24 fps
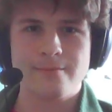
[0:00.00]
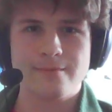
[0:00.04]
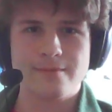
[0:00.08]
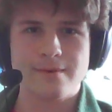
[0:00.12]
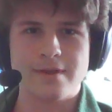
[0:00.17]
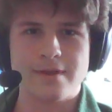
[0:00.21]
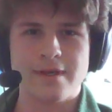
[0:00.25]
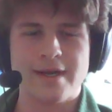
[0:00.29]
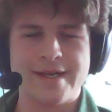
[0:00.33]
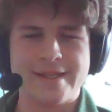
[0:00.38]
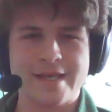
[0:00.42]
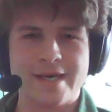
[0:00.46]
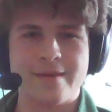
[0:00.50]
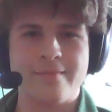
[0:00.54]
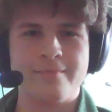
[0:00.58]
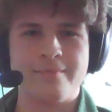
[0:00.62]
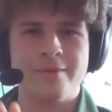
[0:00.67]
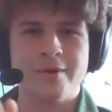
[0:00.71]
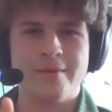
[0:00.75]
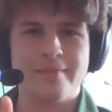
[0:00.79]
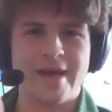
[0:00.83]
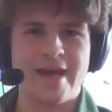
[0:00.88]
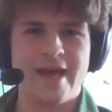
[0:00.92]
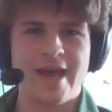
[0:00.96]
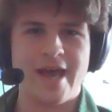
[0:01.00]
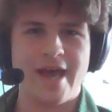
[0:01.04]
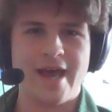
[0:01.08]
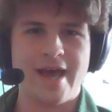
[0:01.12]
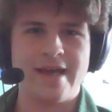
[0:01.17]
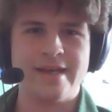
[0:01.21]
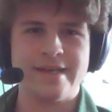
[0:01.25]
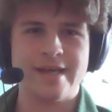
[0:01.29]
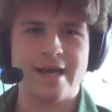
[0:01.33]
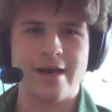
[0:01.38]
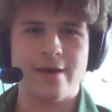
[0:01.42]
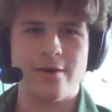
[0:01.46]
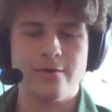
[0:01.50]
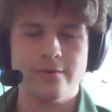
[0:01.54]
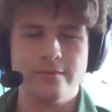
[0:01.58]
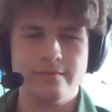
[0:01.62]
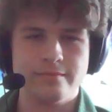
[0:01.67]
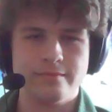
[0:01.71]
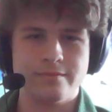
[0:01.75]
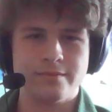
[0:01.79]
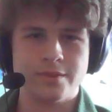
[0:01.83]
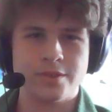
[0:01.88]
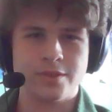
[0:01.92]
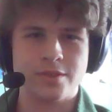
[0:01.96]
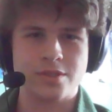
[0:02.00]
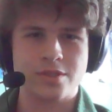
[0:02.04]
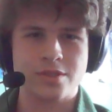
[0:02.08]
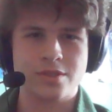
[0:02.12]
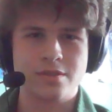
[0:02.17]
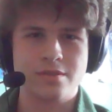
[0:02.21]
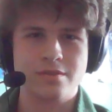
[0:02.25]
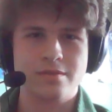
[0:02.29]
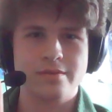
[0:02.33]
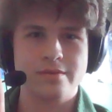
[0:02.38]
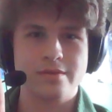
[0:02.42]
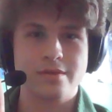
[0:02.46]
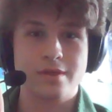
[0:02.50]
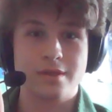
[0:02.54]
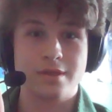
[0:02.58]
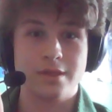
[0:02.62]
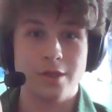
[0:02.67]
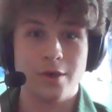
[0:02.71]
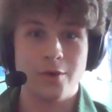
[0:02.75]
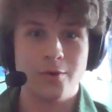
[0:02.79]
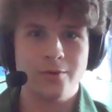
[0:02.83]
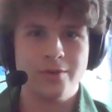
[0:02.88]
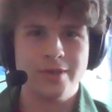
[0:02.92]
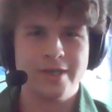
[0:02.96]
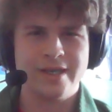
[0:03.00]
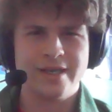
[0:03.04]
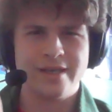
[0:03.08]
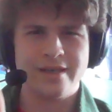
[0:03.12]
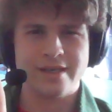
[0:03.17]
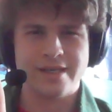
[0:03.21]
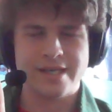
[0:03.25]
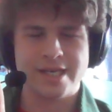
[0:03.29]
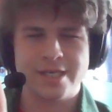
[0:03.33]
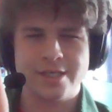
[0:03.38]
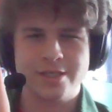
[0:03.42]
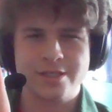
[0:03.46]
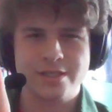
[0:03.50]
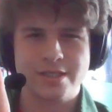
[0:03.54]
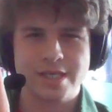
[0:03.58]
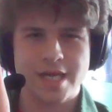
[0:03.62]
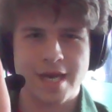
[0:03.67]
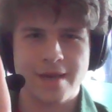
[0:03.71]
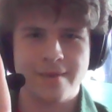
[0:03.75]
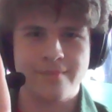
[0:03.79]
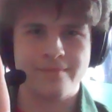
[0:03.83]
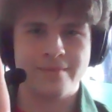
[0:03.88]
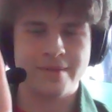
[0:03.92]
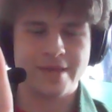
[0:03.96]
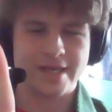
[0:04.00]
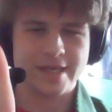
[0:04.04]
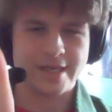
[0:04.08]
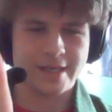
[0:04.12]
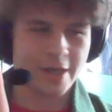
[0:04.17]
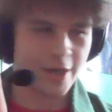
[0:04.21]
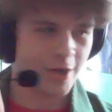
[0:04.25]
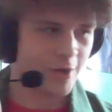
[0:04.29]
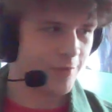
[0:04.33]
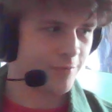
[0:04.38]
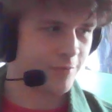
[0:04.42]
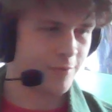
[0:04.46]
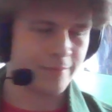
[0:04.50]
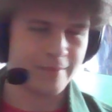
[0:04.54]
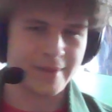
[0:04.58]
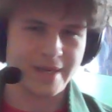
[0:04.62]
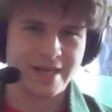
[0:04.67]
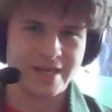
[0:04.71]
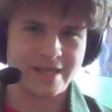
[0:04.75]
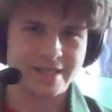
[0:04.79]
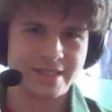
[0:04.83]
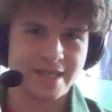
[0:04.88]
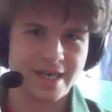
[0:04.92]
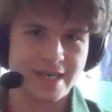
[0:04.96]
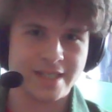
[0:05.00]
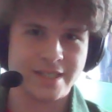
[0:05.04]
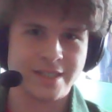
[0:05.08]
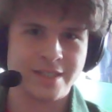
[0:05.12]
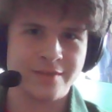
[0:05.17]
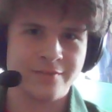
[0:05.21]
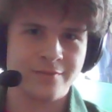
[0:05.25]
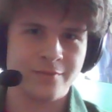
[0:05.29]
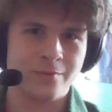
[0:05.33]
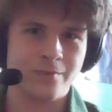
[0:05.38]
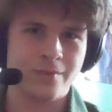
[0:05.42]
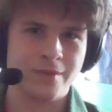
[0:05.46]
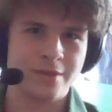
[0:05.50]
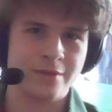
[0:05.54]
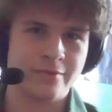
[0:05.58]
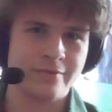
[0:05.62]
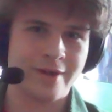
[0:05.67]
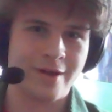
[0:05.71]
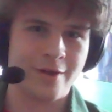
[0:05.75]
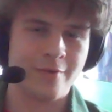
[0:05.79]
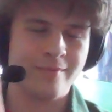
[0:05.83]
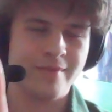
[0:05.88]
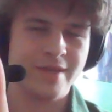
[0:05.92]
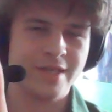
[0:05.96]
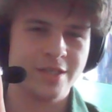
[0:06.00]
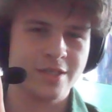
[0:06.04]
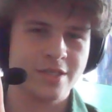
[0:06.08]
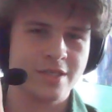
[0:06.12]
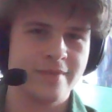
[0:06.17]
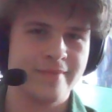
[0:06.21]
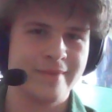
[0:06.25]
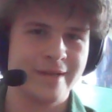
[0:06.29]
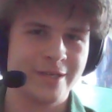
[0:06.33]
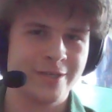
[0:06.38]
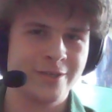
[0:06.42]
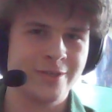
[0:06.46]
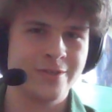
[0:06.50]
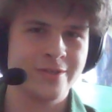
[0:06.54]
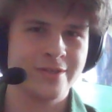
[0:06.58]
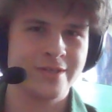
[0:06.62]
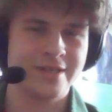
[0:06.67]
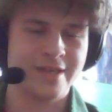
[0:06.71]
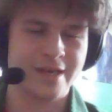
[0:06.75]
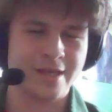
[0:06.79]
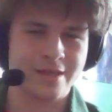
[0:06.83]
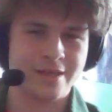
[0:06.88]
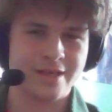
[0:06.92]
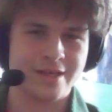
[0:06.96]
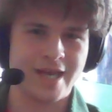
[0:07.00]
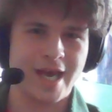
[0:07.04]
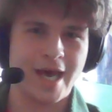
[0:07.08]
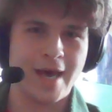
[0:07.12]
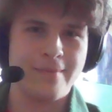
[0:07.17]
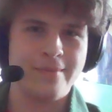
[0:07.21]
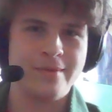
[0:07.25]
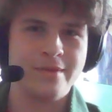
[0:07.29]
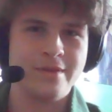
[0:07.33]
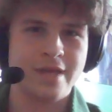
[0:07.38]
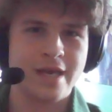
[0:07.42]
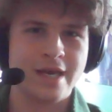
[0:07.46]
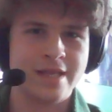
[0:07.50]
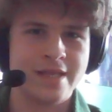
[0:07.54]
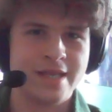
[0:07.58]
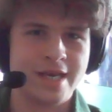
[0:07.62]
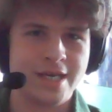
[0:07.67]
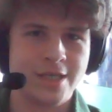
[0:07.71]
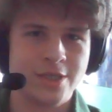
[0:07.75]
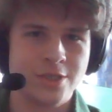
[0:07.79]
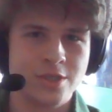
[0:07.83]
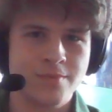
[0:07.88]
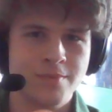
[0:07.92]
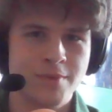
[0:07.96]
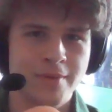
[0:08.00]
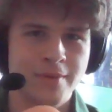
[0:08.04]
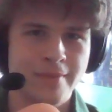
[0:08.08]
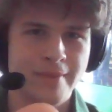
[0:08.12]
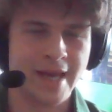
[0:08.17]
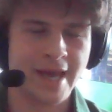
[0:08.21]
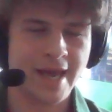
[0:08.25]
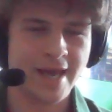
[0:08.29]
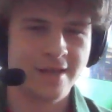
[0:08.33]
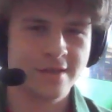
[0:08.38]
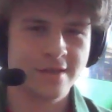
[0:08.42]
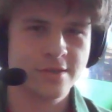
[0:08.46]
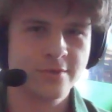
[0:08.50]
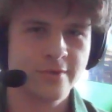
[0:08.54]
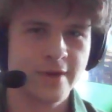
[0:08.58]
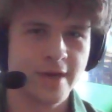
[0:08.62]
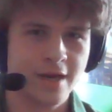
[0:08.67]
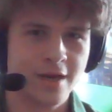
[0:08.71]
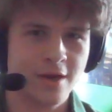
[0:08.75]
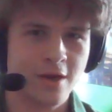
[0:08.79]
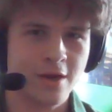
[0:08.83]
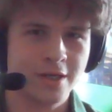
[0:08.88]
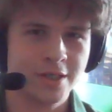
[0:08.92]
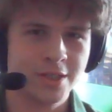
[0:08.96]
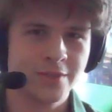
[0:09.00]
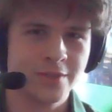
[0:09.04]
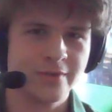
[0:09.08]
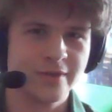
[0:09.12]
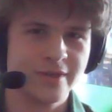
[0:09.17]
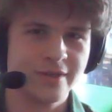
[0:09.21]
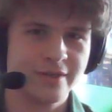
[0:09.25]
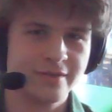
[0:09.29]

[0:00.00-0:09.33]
and then put my hand out, and just slowly, each step, being careful, being attentive of what's around me, just to make sure that nothing happens, and then just put my hand straight onto it.